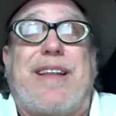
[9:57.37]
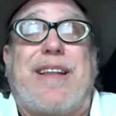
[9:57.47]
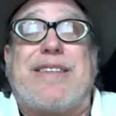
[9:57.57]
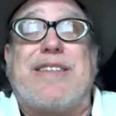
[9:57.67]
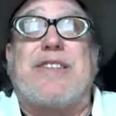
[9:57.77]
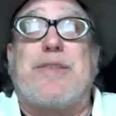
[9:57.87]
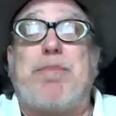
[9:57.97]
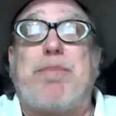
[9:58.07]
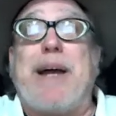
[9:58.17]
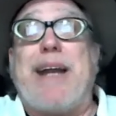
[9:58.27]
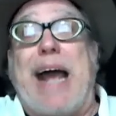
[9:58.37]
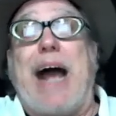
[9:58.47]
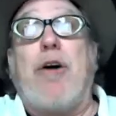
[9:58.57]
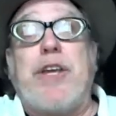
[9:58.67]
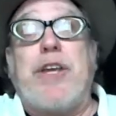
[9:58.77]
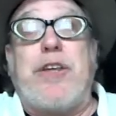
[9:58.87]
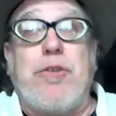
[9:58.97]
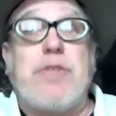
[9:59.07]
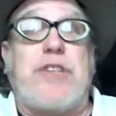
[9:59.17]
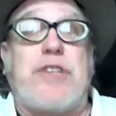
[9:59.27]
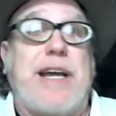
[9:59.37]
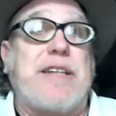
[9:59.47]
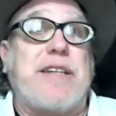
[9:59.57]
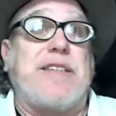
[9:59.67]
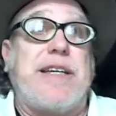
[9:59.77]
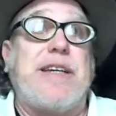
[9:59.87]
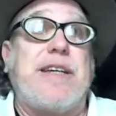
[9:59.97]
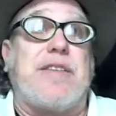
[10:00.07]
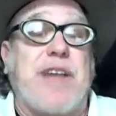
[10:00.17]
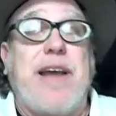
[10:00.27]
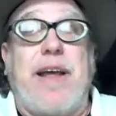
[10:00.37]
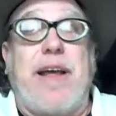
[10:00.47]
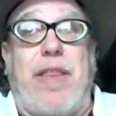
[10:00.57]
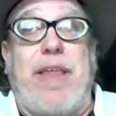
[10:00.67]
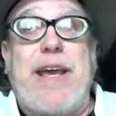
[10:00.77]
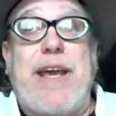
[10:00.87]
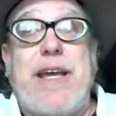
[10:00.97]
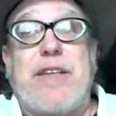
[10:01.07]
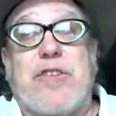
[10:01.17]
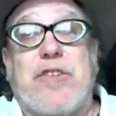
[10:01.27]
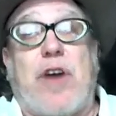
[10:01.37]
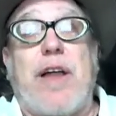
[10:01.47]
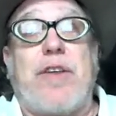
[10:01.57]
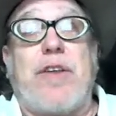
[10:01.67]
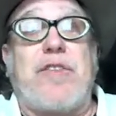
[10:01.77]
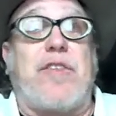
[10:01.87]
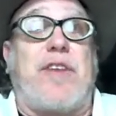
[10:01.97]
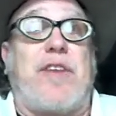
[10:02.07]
that despite how huge NASA is, they saw this as an